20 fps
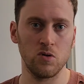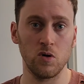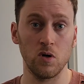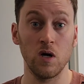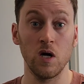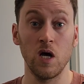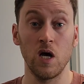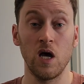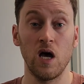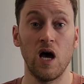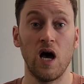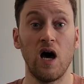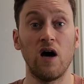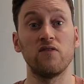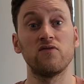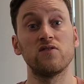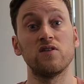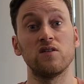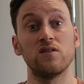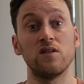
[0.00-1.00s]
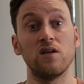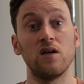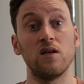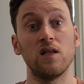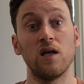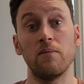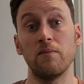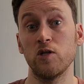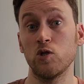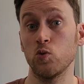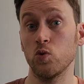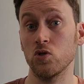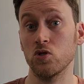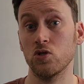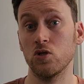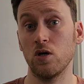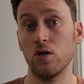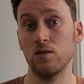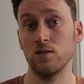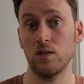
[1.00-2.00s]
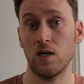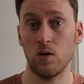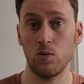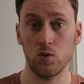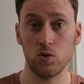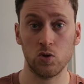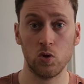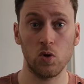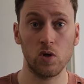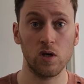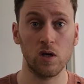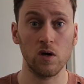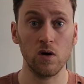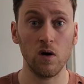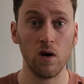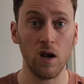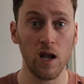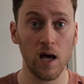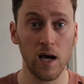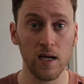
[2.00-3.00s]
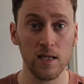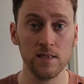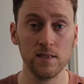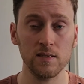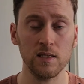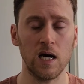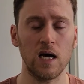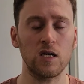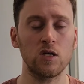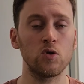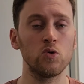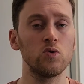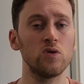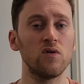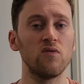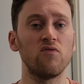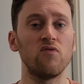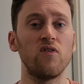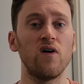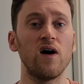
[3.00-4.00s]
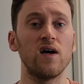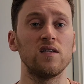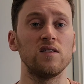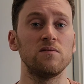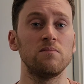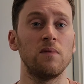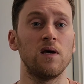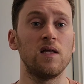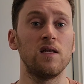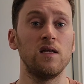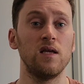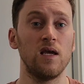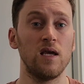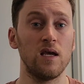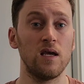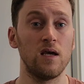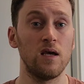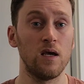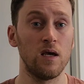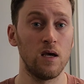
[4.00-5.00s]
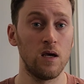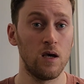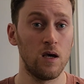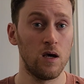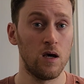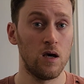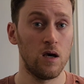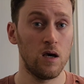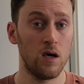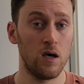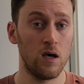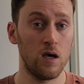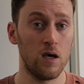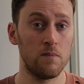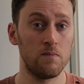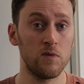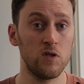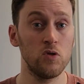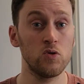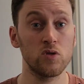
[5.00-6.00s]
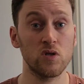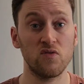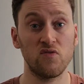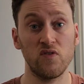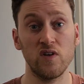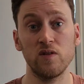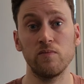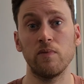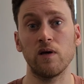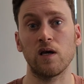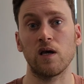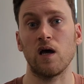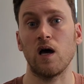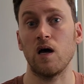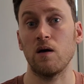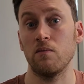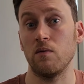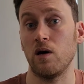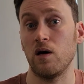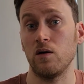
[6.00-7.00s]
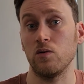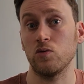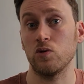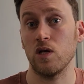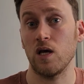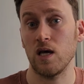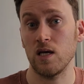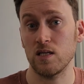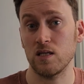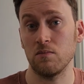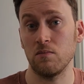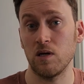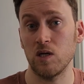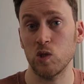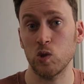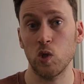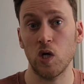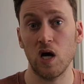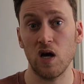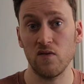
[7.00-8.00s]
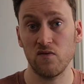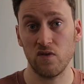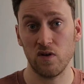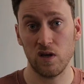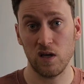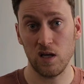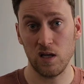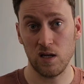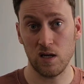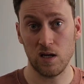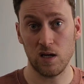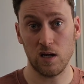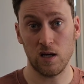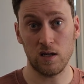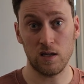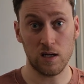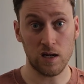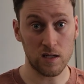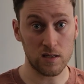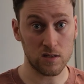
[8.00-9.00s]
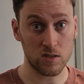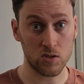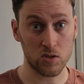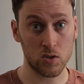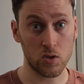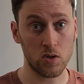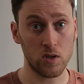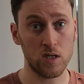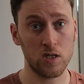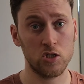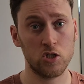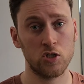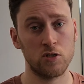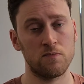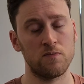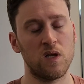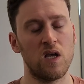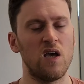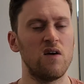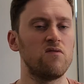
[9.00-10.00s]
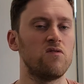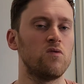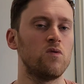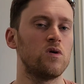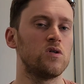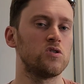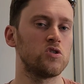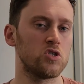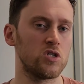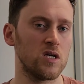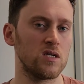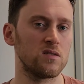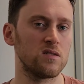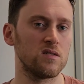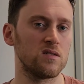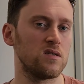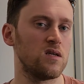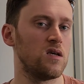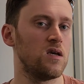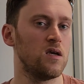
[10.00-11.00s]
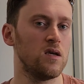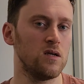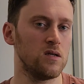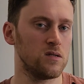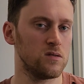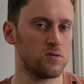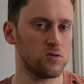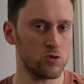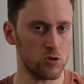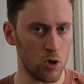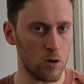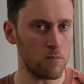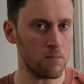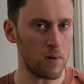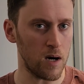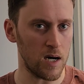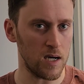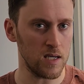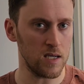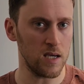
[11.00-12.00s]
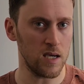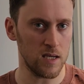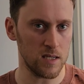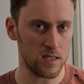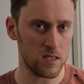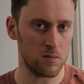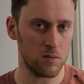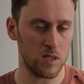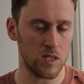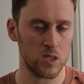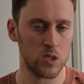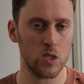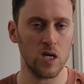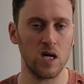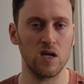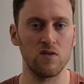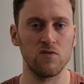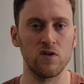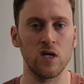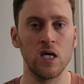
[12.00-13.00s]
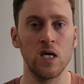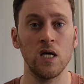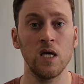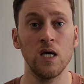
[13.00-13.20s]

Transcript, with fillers: you know, after the damage was done, I was looking online. I couldn't find many user feedback about SMR drive in a NAS storage. Everyone just to say, don't buy SMR drive.